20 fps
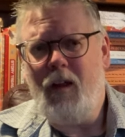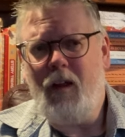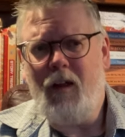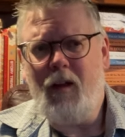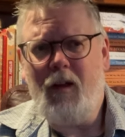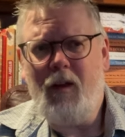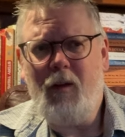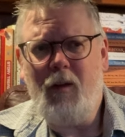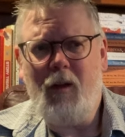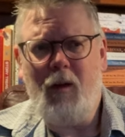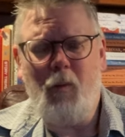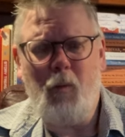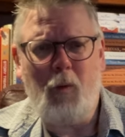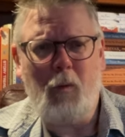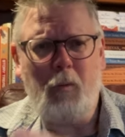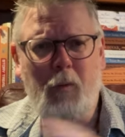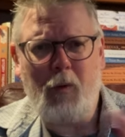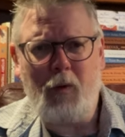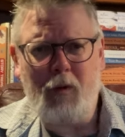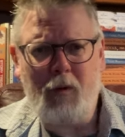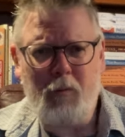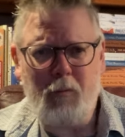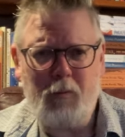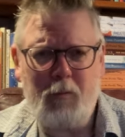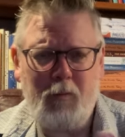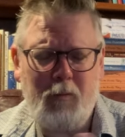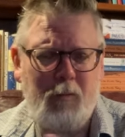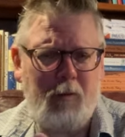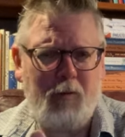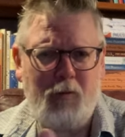at what point
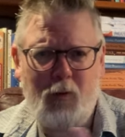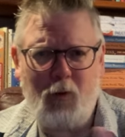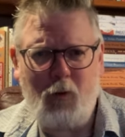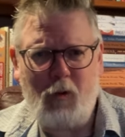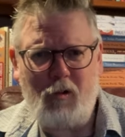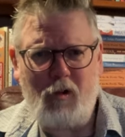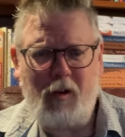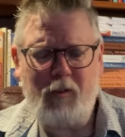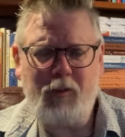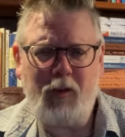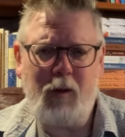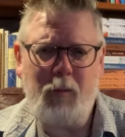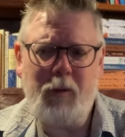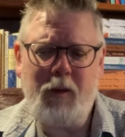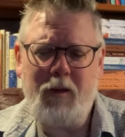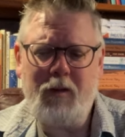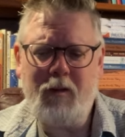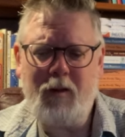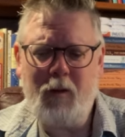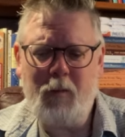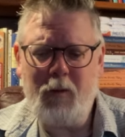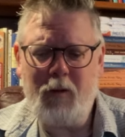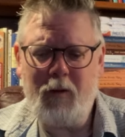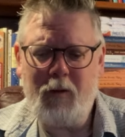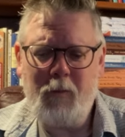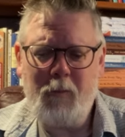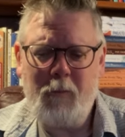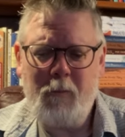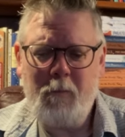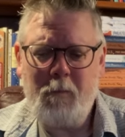before or after the pandemic.
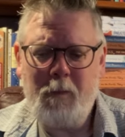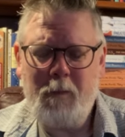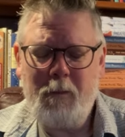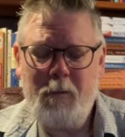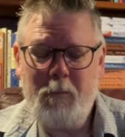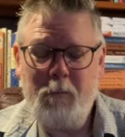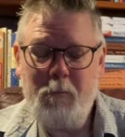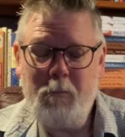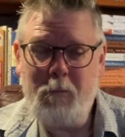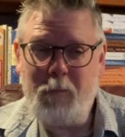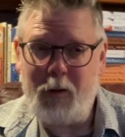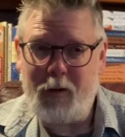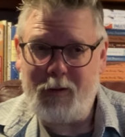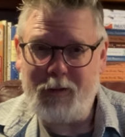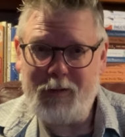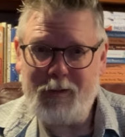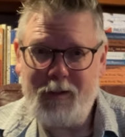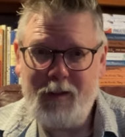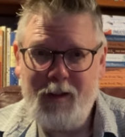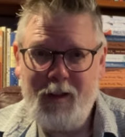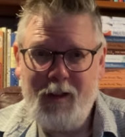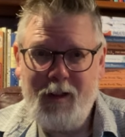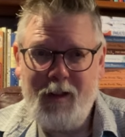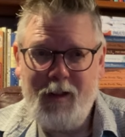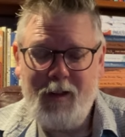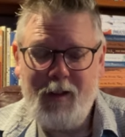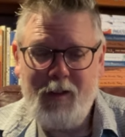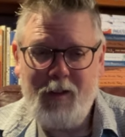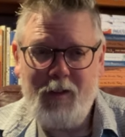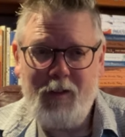But
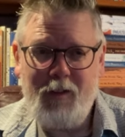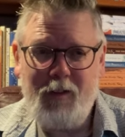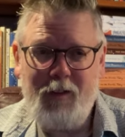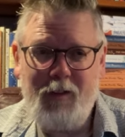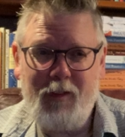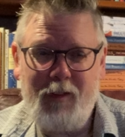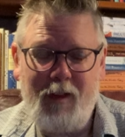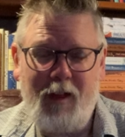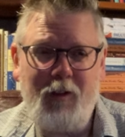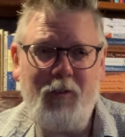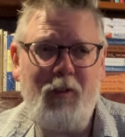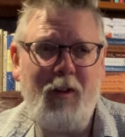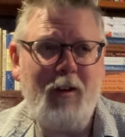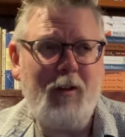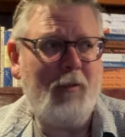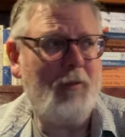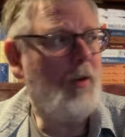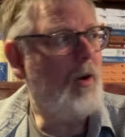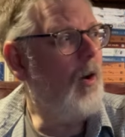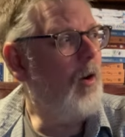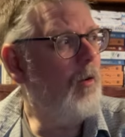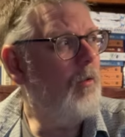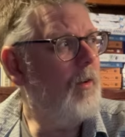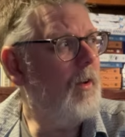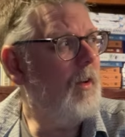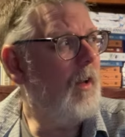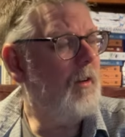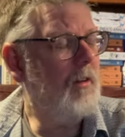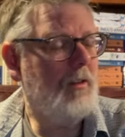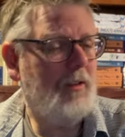the advent of
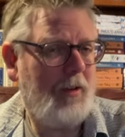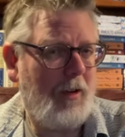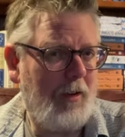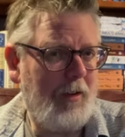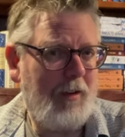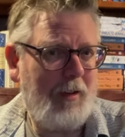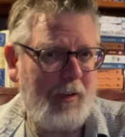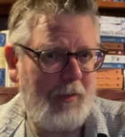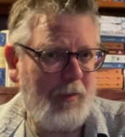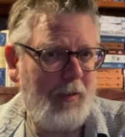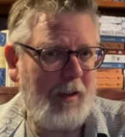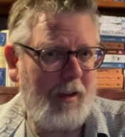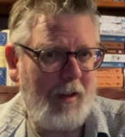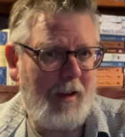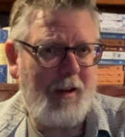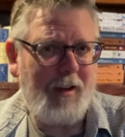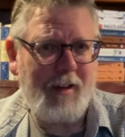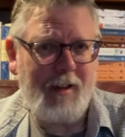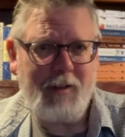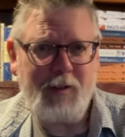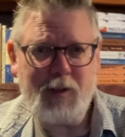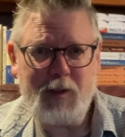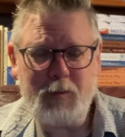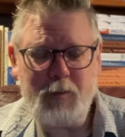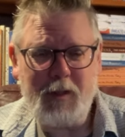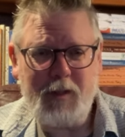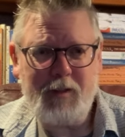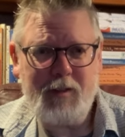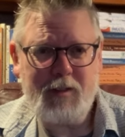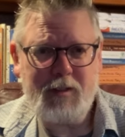COVID had a touch of the Guy N.
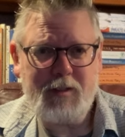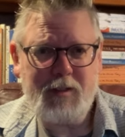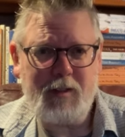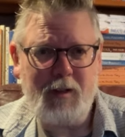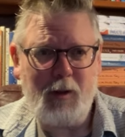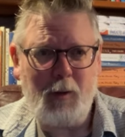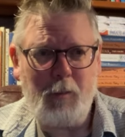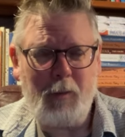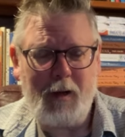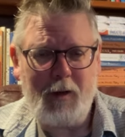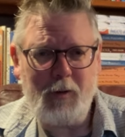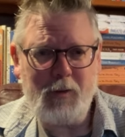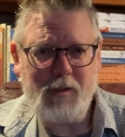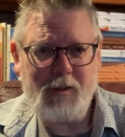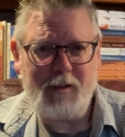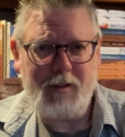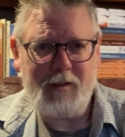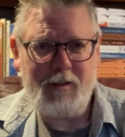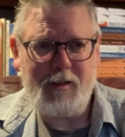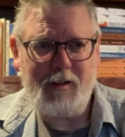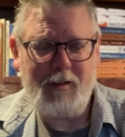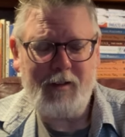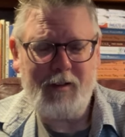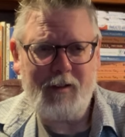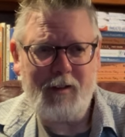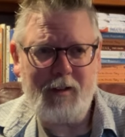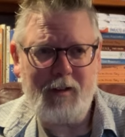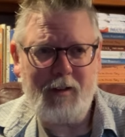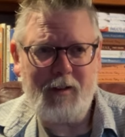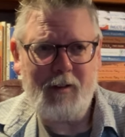Smith's about it, I
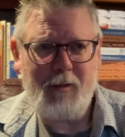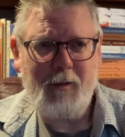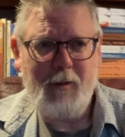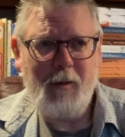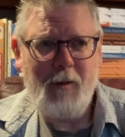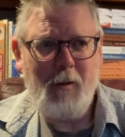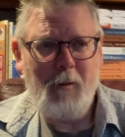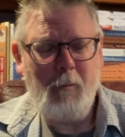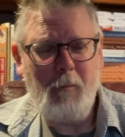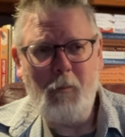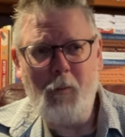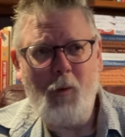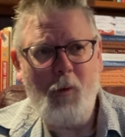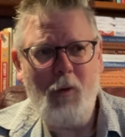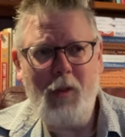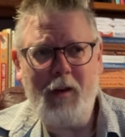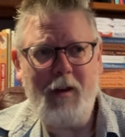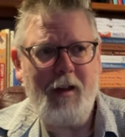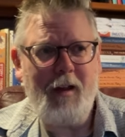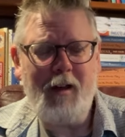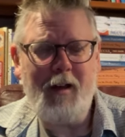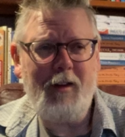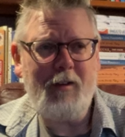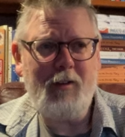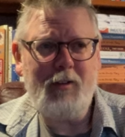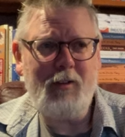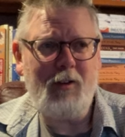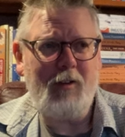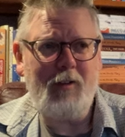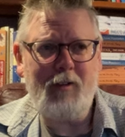think, more than it had a
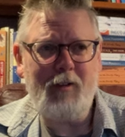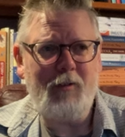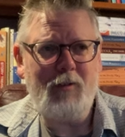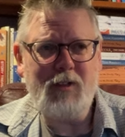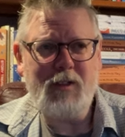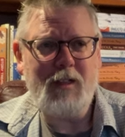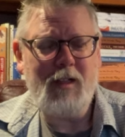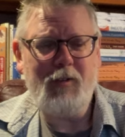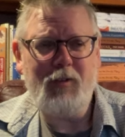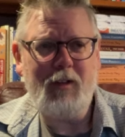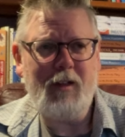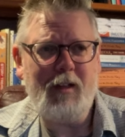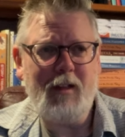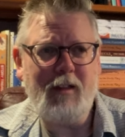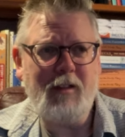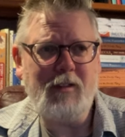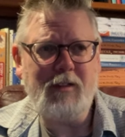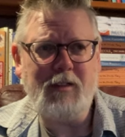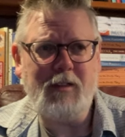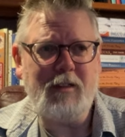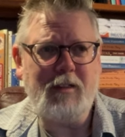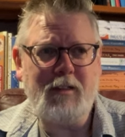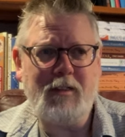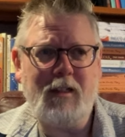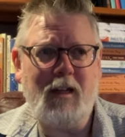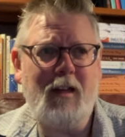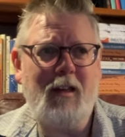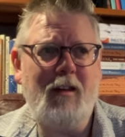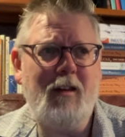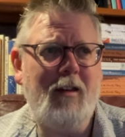touch of Stephen King's The
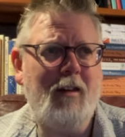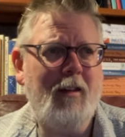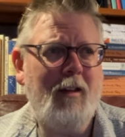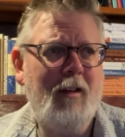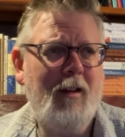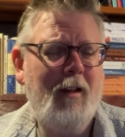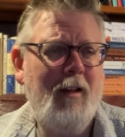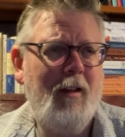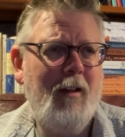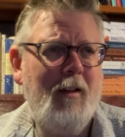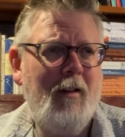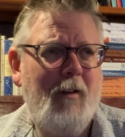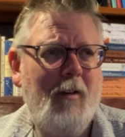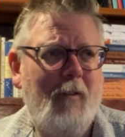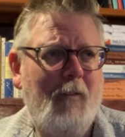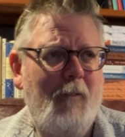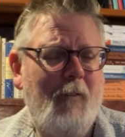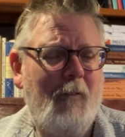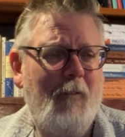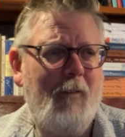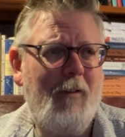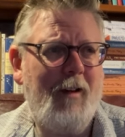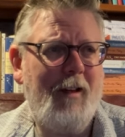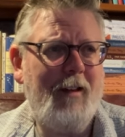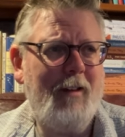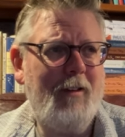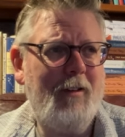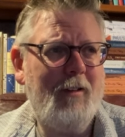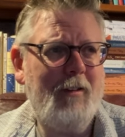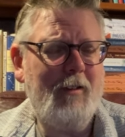Stand or
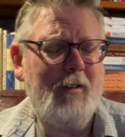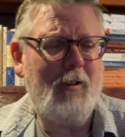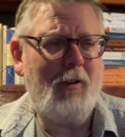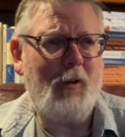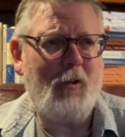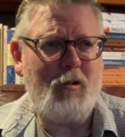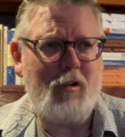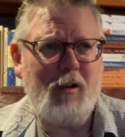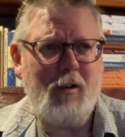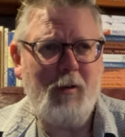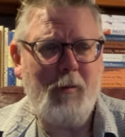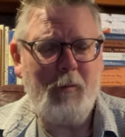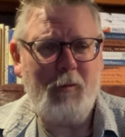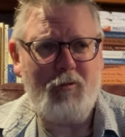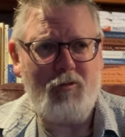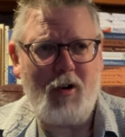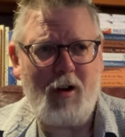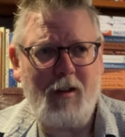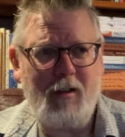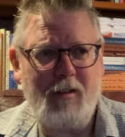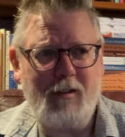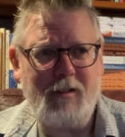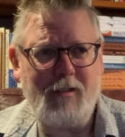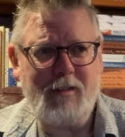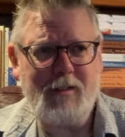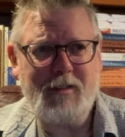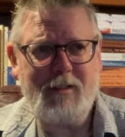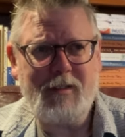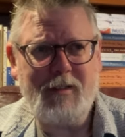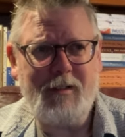any other horror
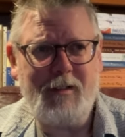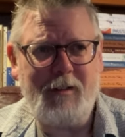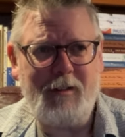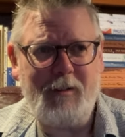writer's